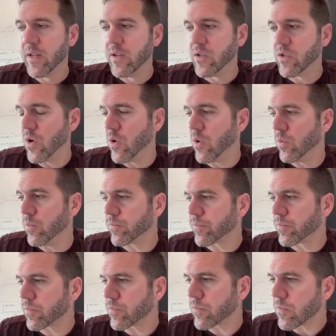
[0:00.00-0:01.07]
So
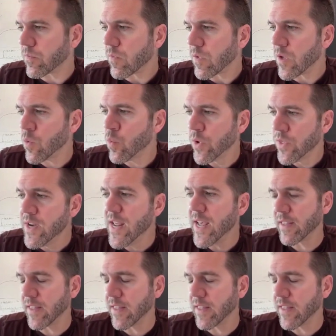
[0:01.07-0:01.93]
with Nick,